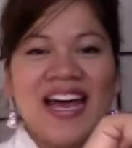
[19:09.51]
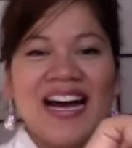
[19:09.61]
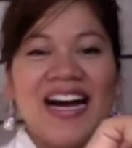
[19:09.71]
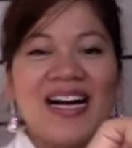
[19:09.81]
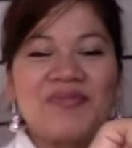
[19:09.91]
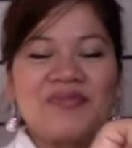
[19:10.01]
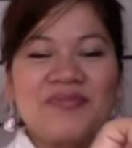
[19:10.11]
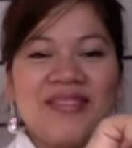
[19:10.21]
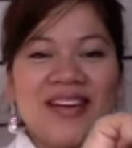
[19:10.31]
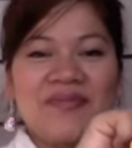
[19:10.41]
Um,
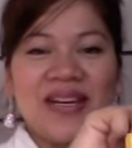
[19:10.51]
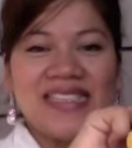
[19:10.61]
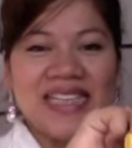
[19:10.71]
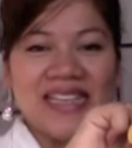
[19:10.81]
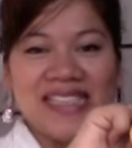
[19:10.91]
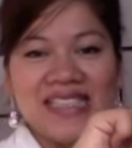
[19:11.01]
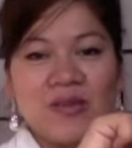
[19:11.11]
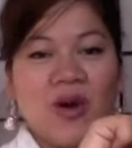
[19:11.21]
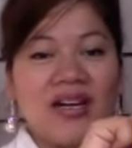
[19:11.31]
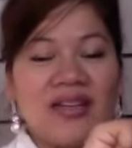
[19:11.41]
basically this is
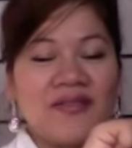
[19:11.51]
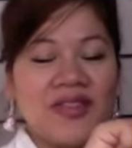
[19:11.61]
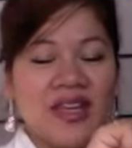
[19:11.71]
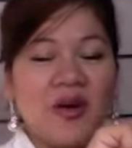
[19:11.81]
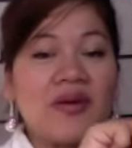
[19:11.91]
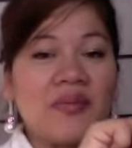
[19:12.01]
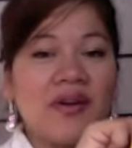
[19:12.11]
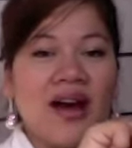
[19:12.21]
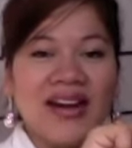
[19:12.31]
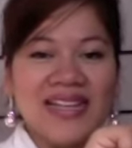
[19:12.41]
one of the only
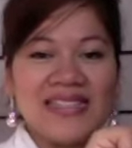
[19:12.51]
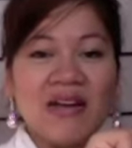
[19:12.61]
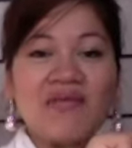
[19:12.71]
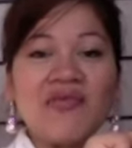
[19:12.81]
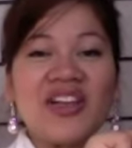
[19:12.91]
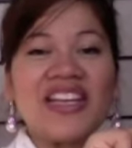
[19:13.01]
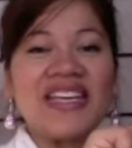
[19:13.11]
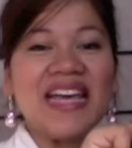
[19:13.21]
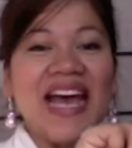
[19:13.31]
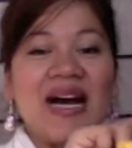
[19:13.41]
products that
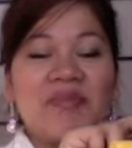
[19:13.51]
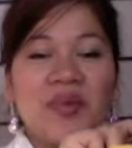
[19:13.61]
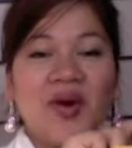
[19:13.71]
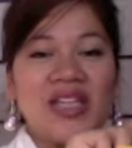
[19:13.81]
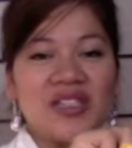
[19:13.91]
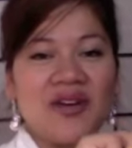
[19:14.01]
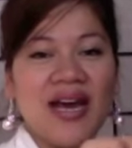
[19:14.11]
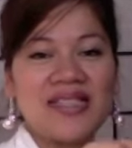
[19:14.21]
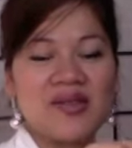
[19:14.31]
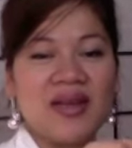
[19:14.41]
really
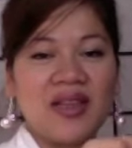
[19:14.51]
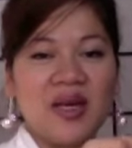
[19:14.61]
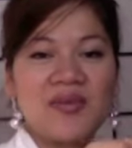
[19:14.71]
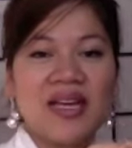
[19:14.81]
moisturizes my lips.